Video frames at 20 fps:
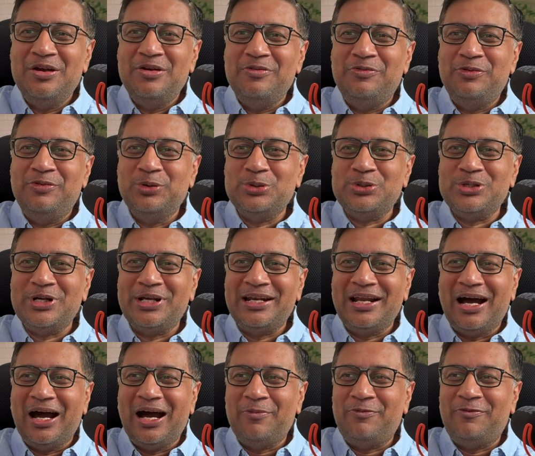
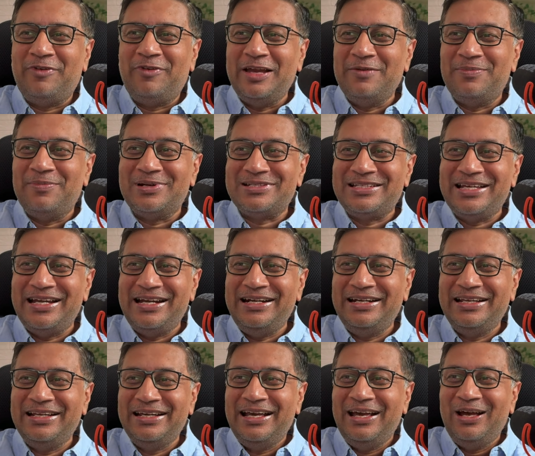Fusion up
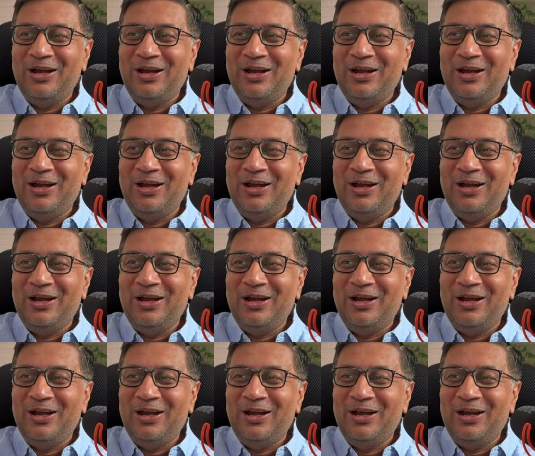5%.